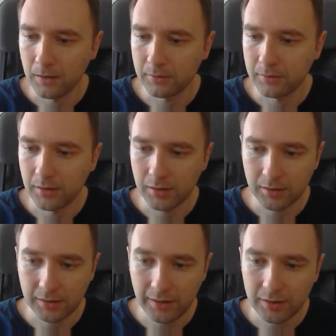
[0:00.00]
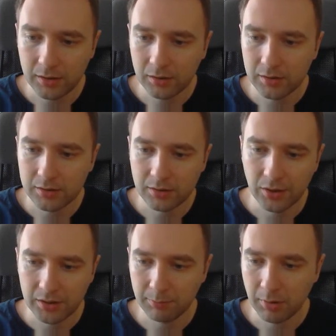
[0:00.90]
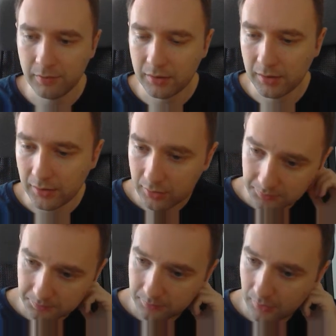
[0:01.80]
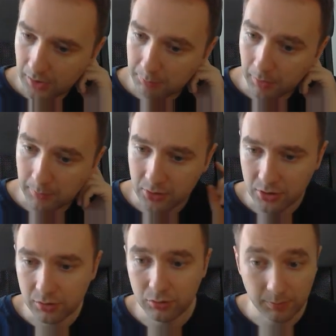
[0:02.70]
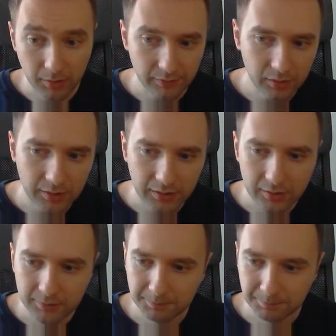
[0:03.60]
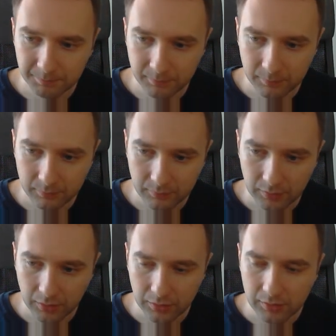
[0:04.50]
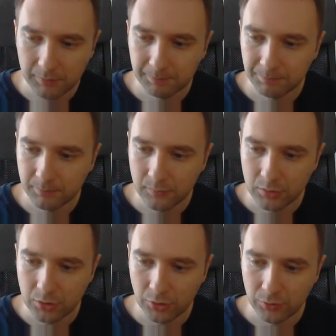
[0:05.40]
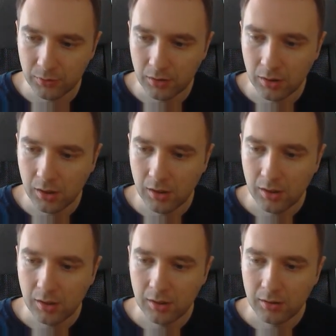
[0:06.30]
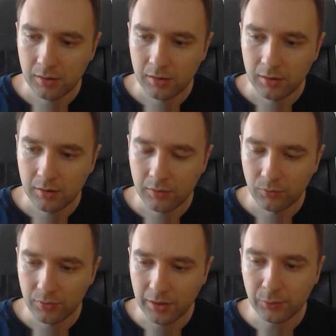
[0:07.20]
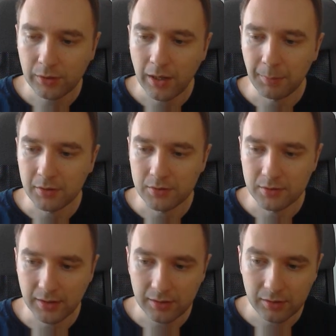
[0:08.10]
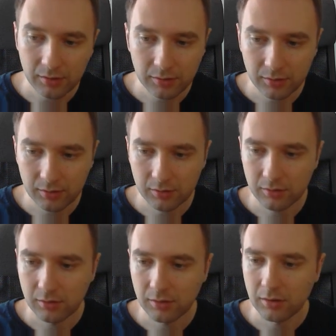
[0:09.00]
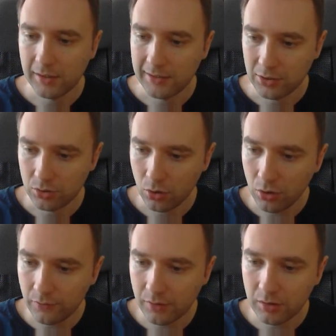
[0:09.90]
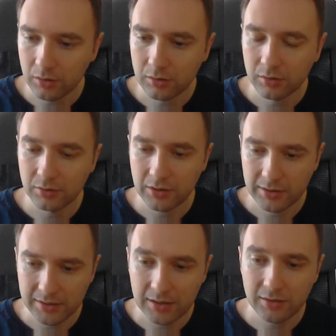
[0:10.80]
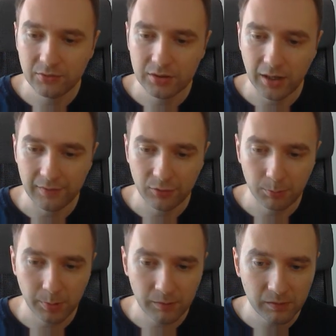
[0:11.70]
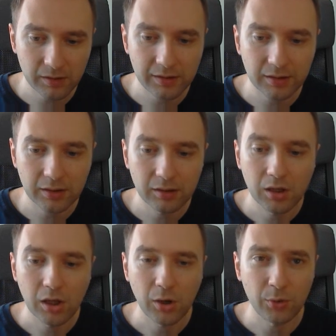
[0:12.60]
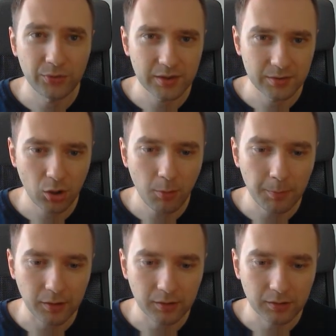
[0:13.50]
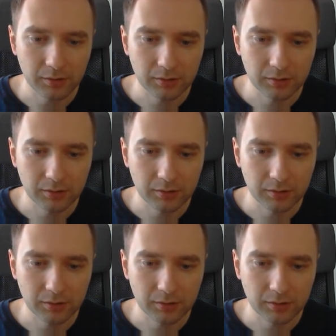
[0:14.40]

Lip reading: The client is creating private link and publishing to the private link. All right. So then what happens? Then a server receives hi from private link on this topic,